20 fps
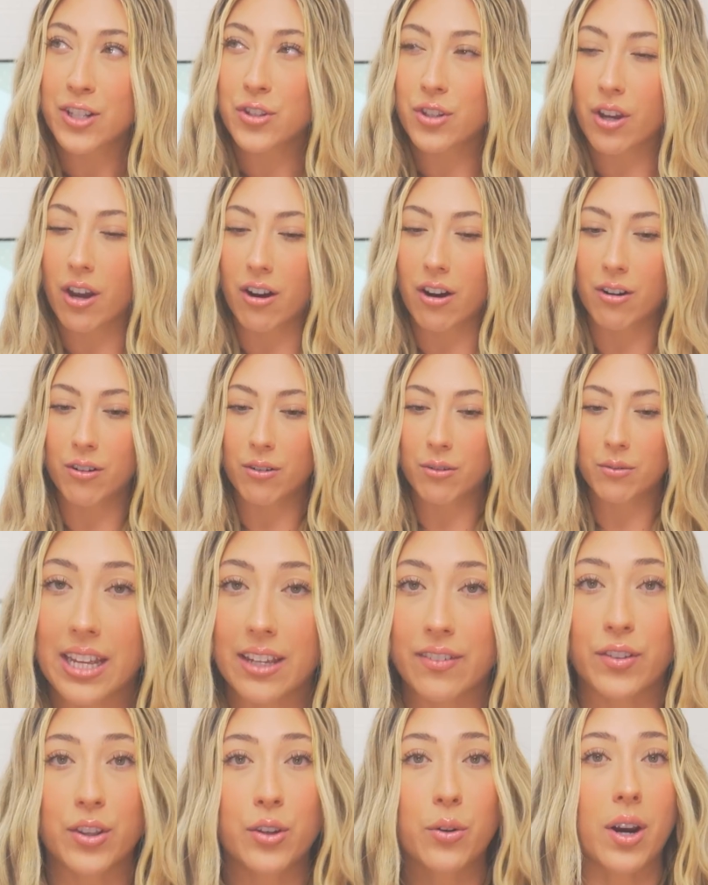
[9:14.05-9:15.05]
So
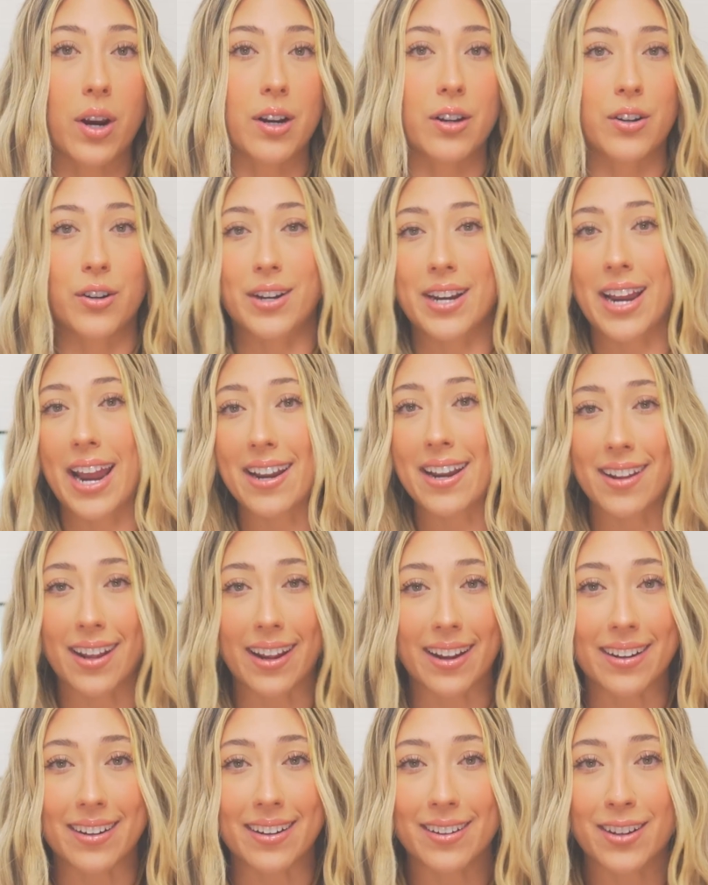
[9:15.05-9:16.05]
if you are
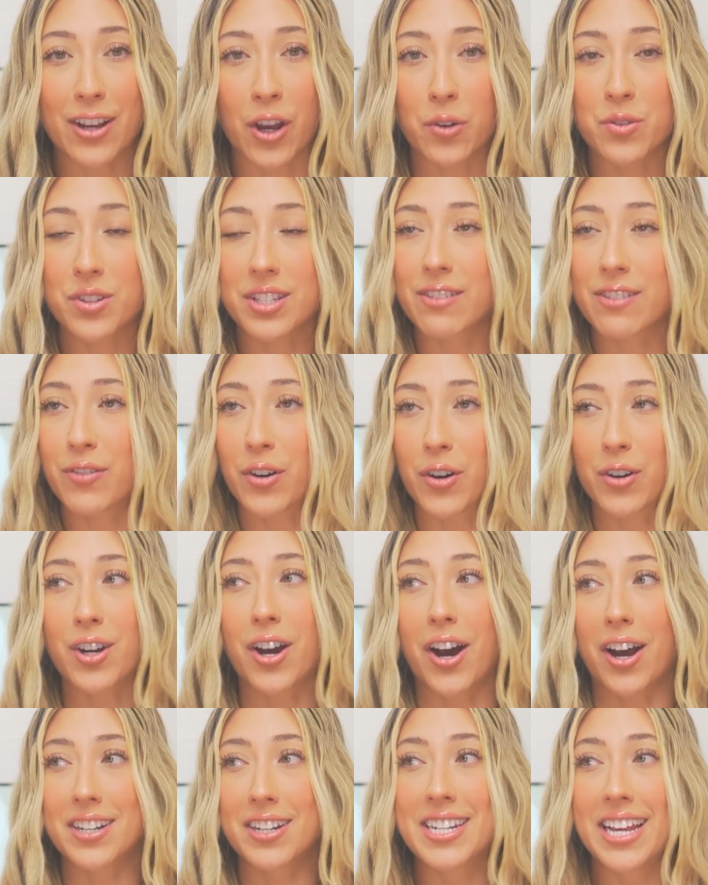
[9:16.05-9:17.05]
creating cozy fall
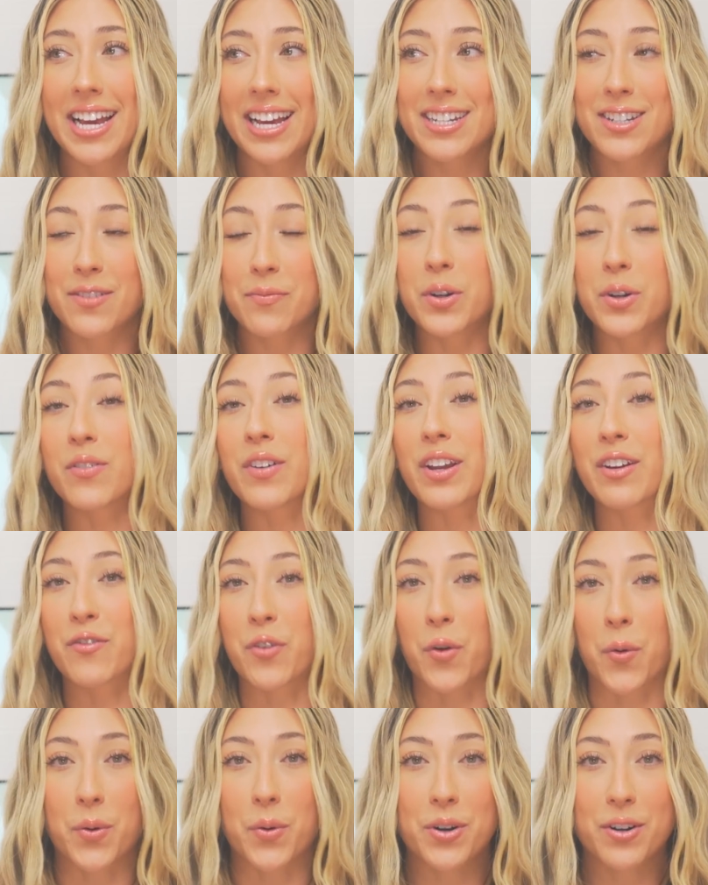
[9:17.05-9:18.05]
content moving
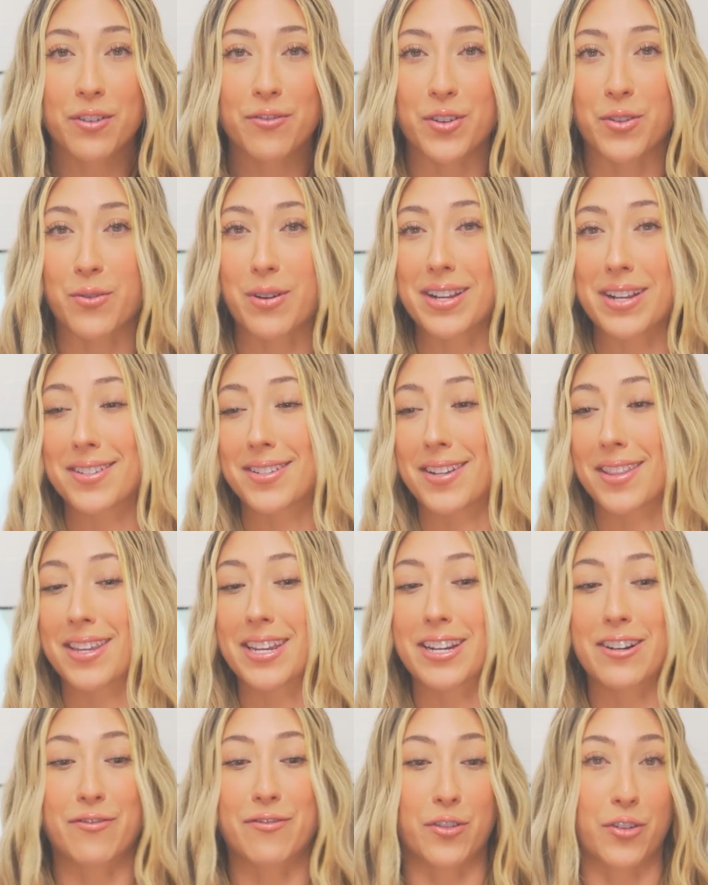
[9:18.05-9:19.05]
forward for the rest of the
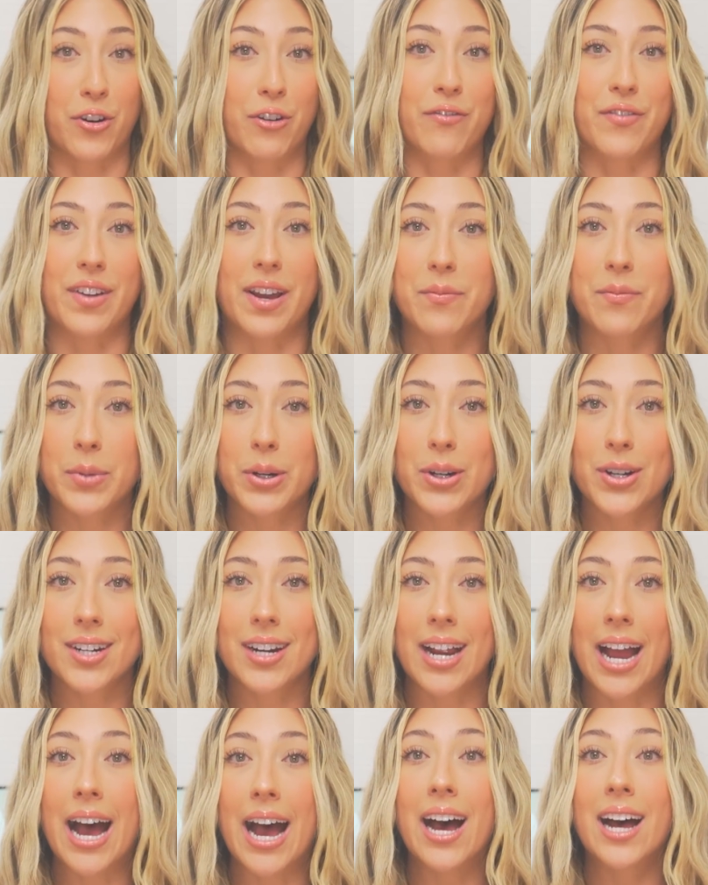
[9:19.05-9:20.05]
year for
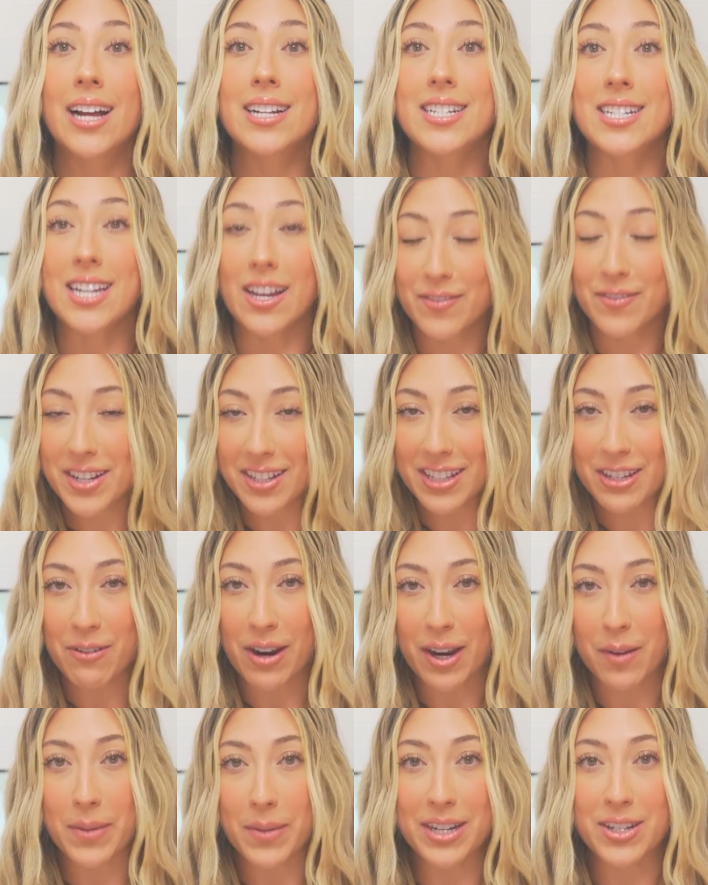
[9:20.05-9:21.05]
November, definitely
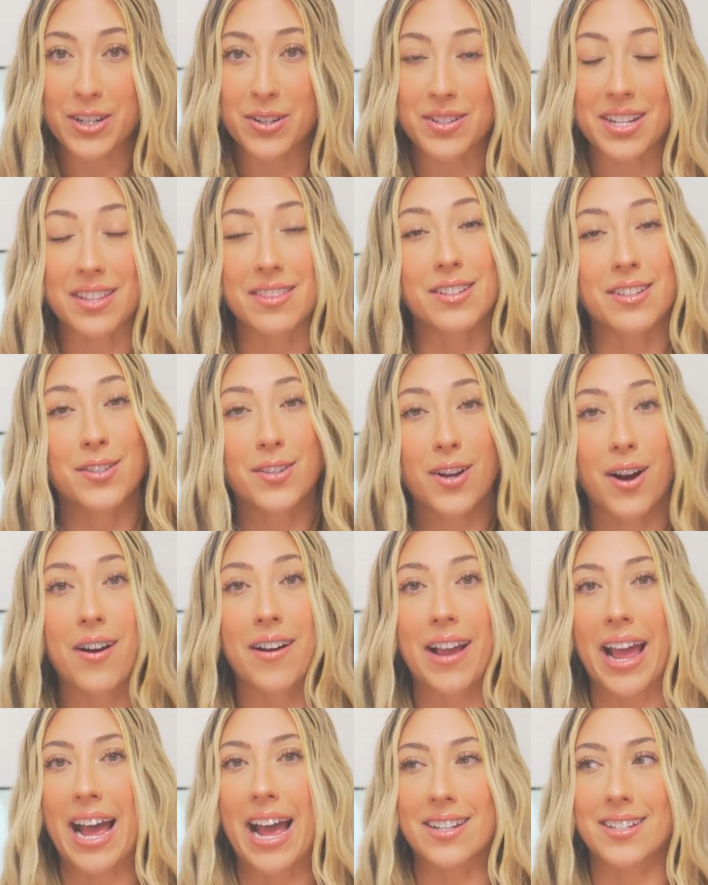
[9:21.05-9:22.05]
recommend using this
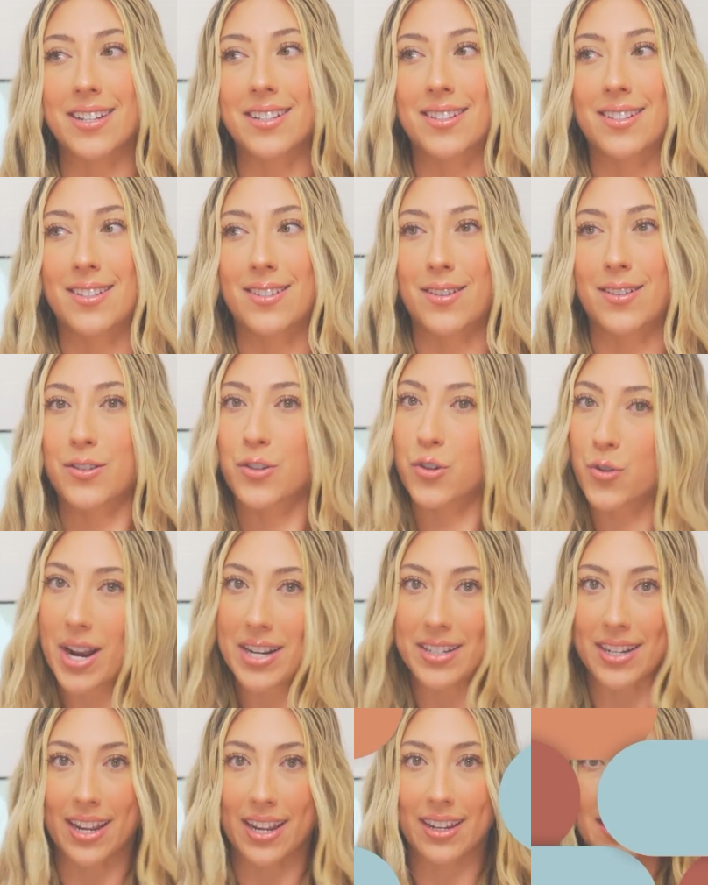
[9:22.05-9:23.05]
song as it's
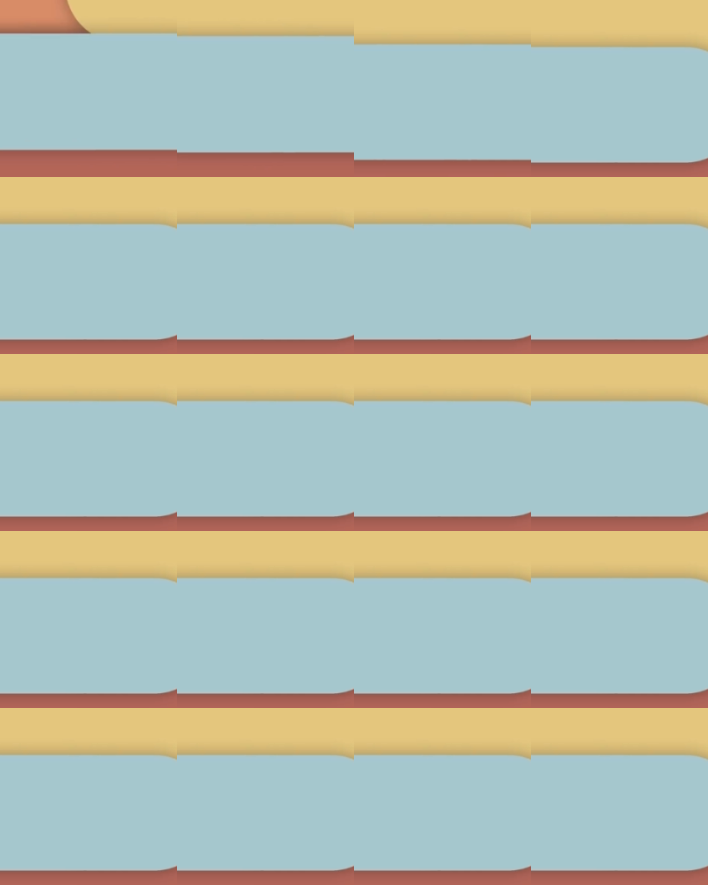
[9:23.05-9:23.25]
trending.